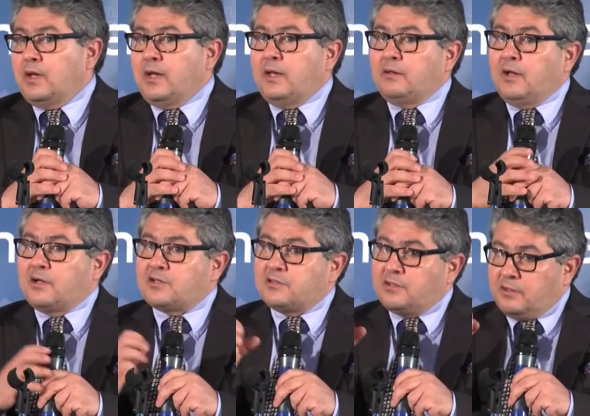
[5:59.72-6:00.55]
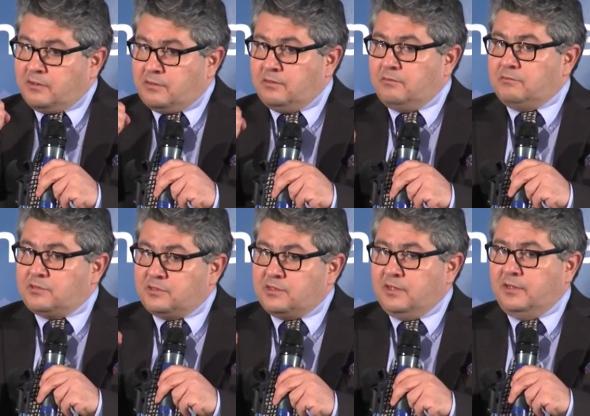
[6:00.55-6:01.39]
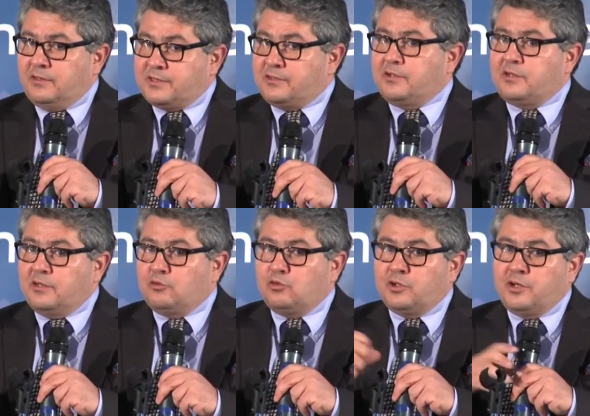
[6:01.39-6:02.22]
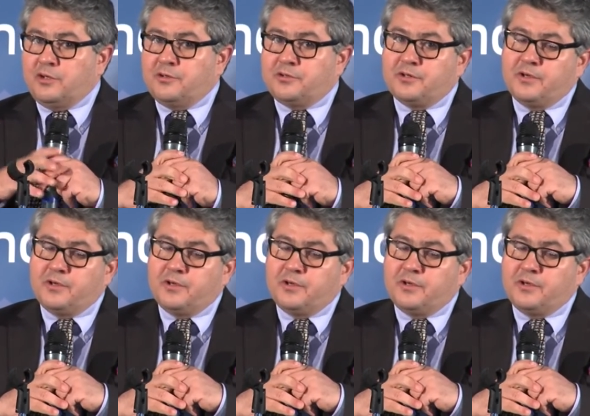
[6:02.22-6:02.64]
And they are still sticking to their